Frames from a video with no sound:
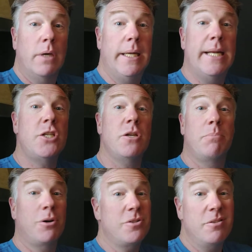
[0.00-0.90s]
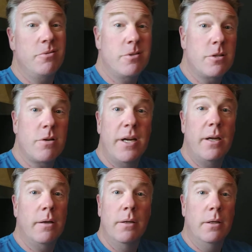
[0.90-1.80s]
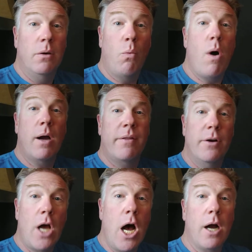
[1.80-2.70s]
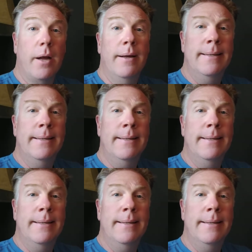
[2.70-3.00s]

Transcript: an innocent person who's just trying to walk their dog.